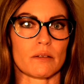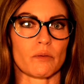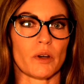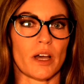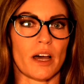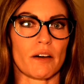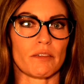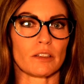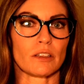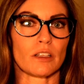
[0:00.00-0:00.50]
and
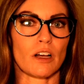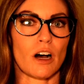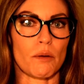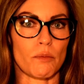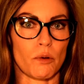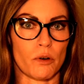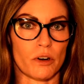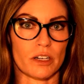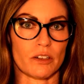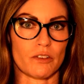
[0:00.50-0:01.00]
we have a
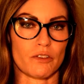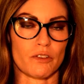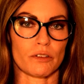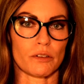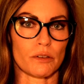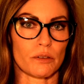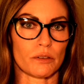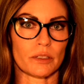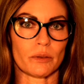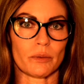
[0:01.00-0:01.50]
lot more
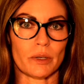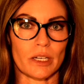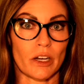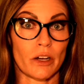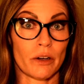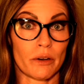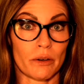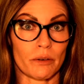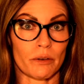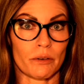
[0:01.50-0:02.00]
control than we
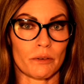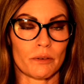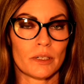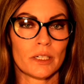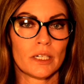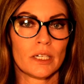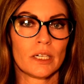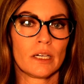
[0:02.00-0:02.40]
know.